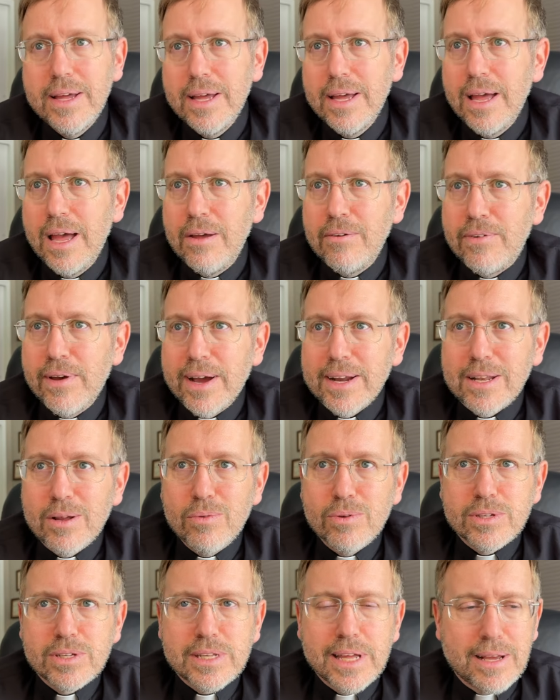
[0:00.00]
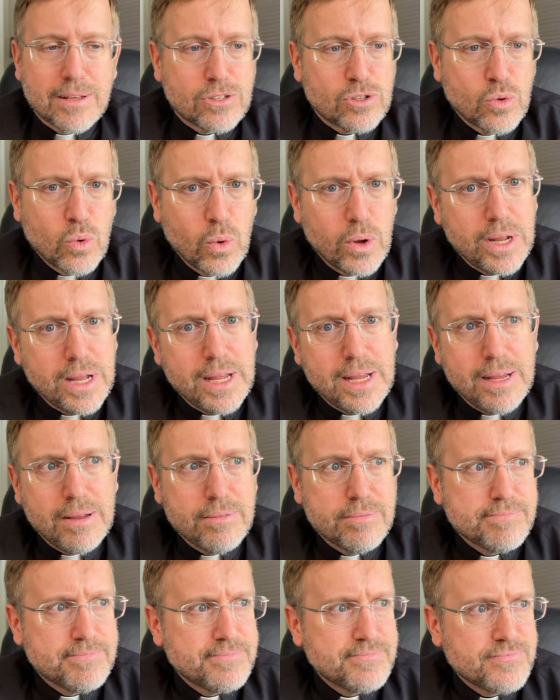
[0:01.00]
In fact, it was like
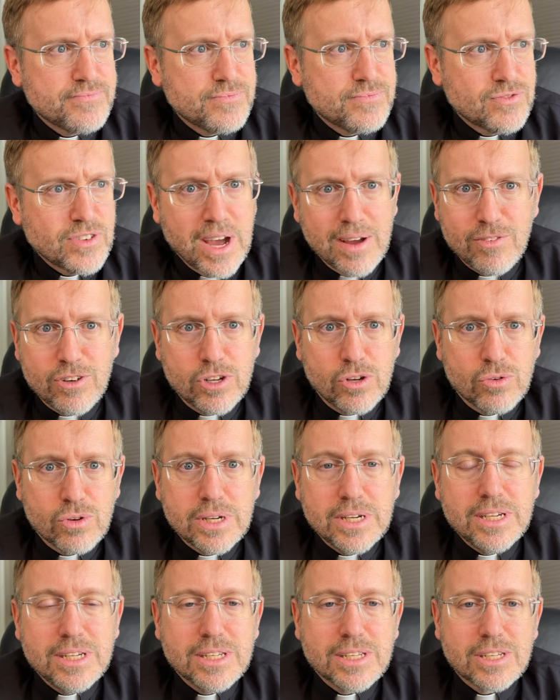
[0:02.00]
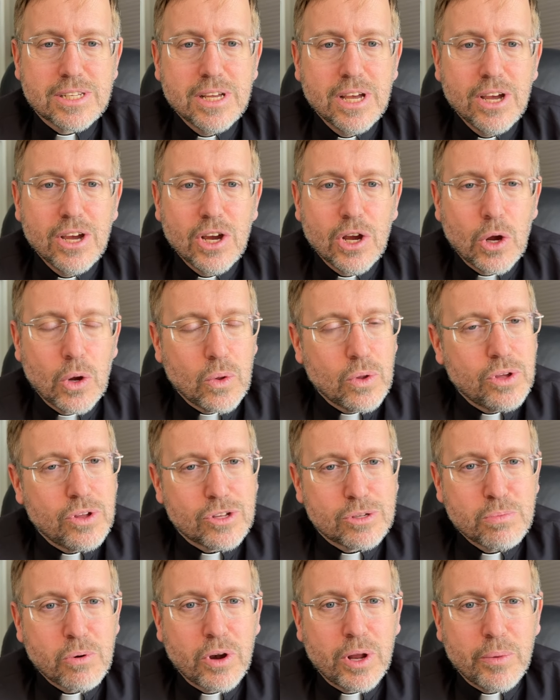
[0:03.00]
25 degrees early
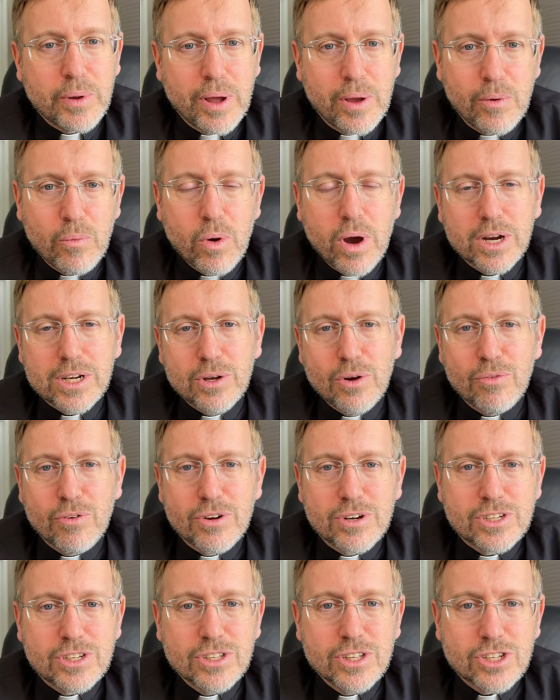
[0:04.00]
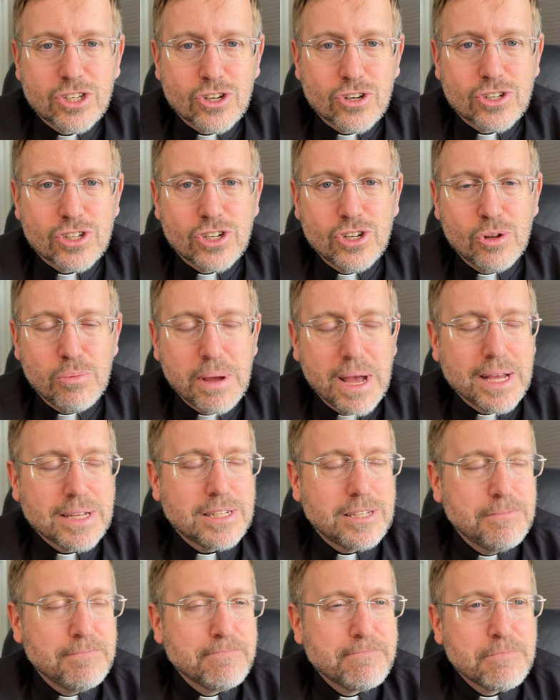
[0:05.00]
this morning when I walked over to the church to do
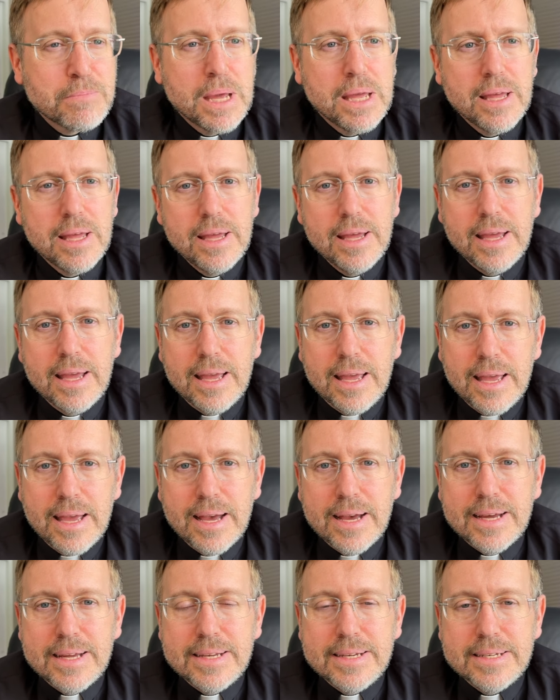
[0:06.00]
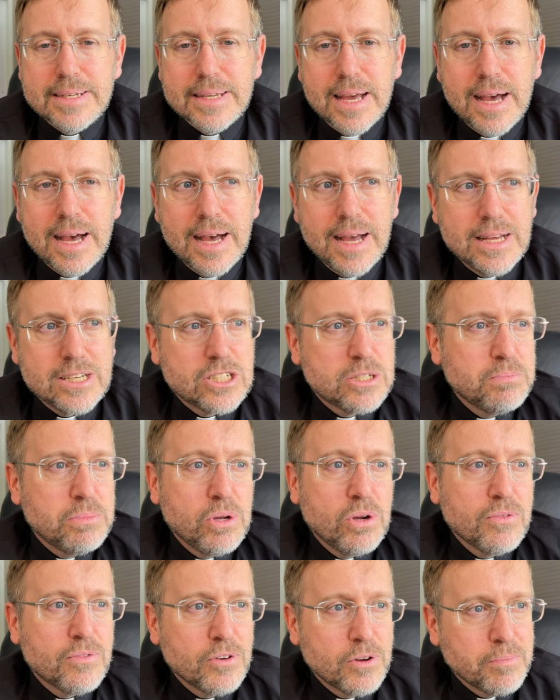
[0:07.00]
Mass, and it's just
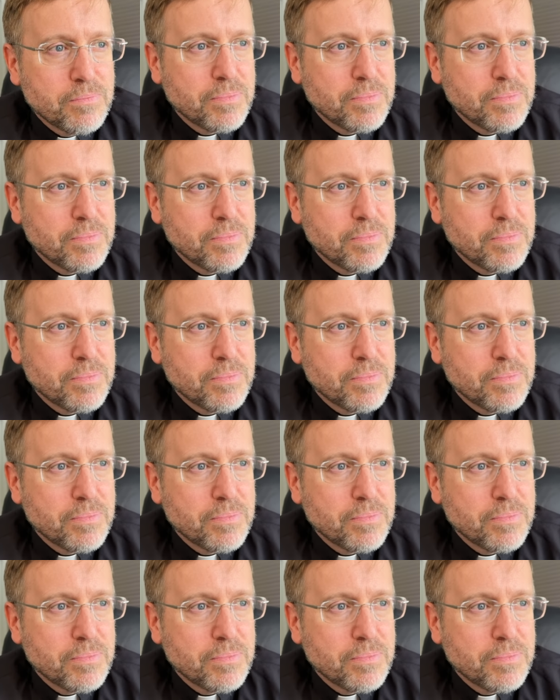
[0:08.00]
beautiful.